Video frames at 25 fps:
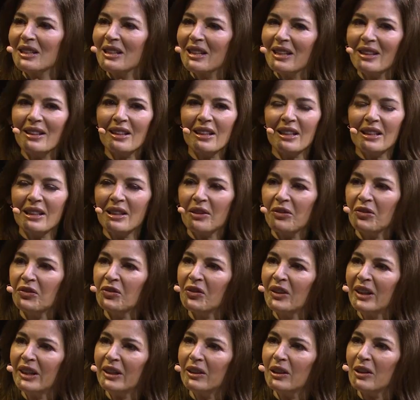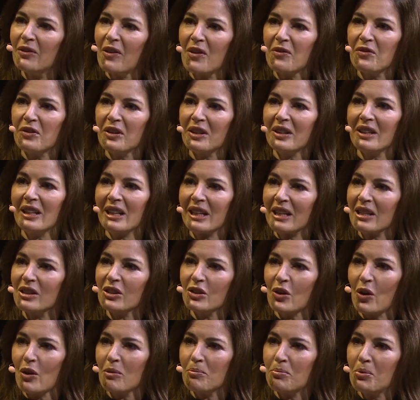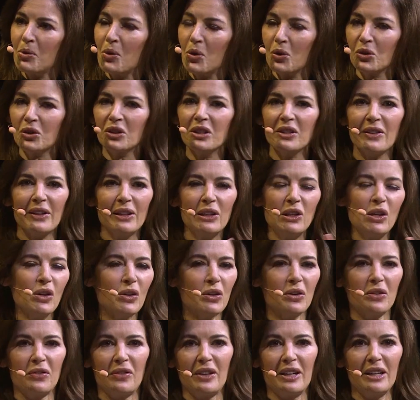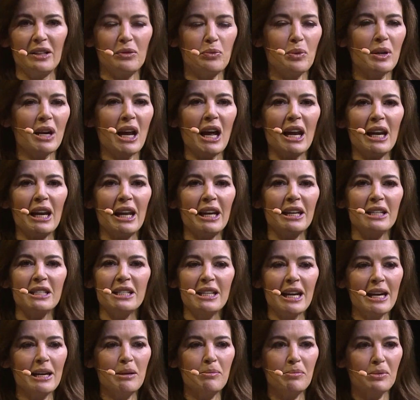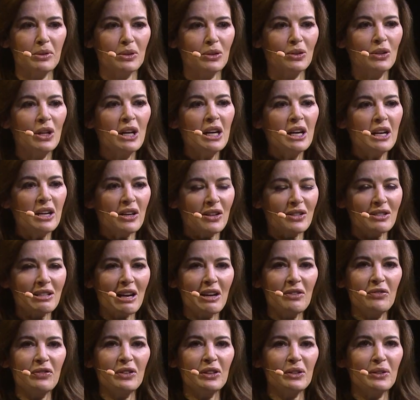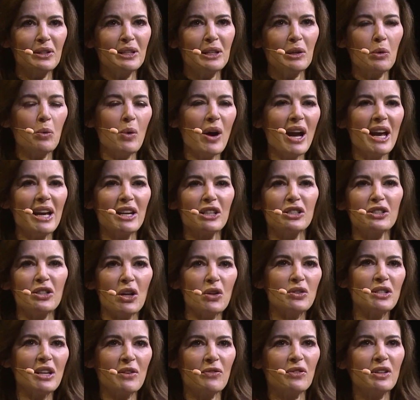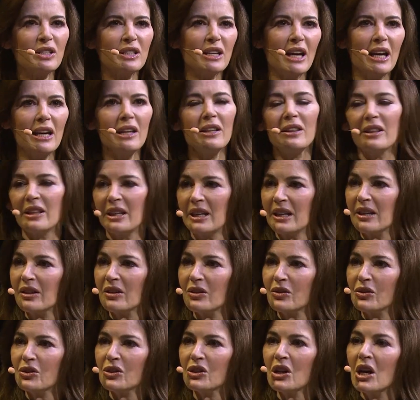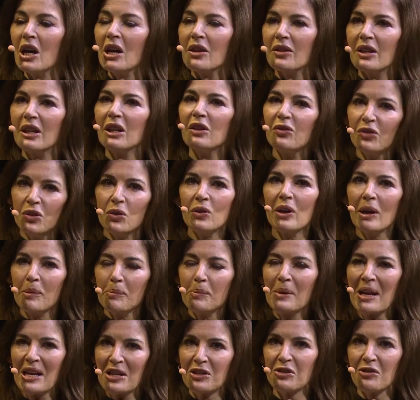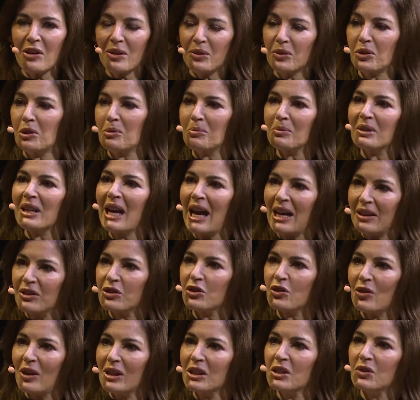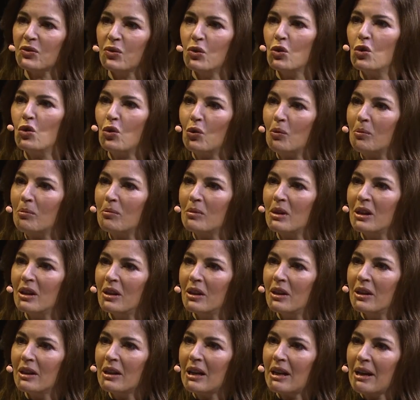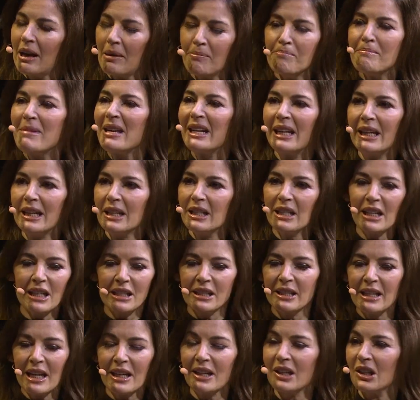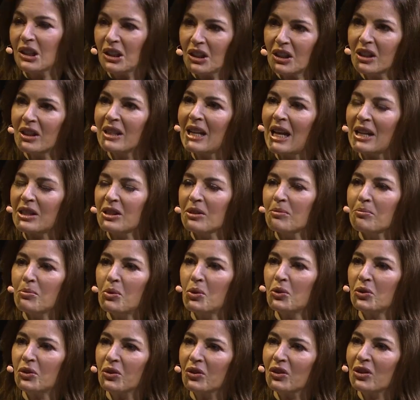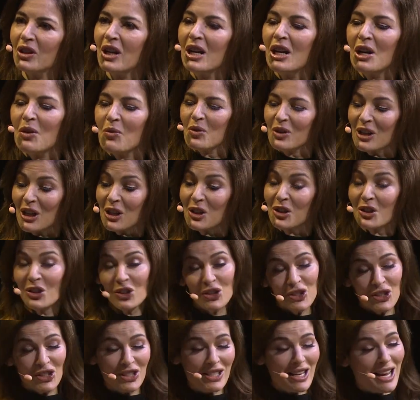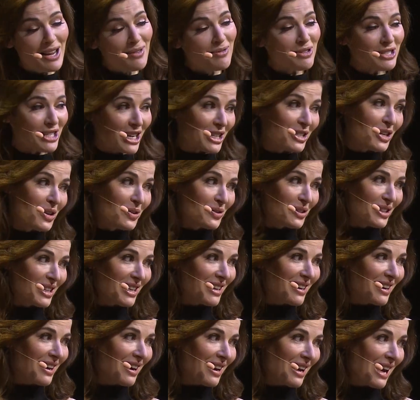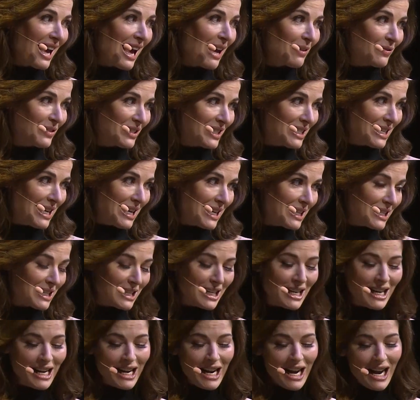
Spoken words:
the feel of everything is so important, the look of it, when I lay a table, because I feel in a way it's those everyday things that if you get pleasure out of them can transform a minute, a second, and that's important. What I should say, which I don't think I have said